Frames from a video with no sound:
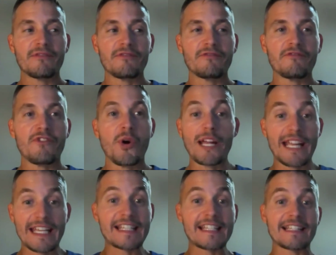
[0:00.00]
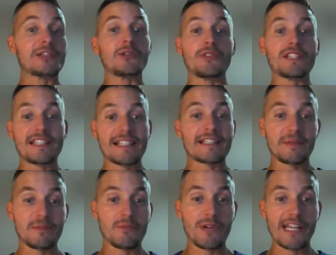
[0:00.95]
voting is still the
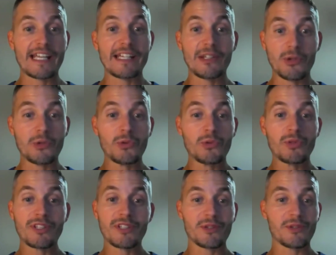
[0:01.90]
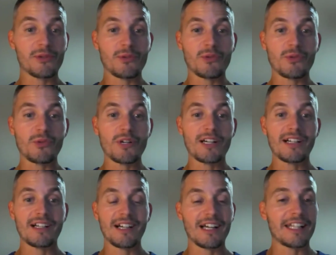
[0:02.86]
system we use to
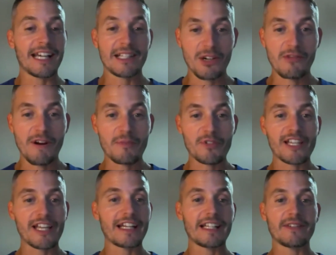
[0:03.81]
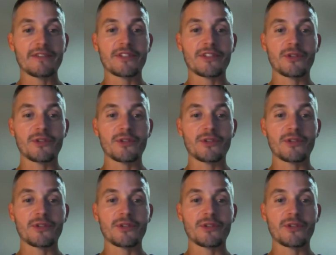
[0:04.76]
elect our representatives,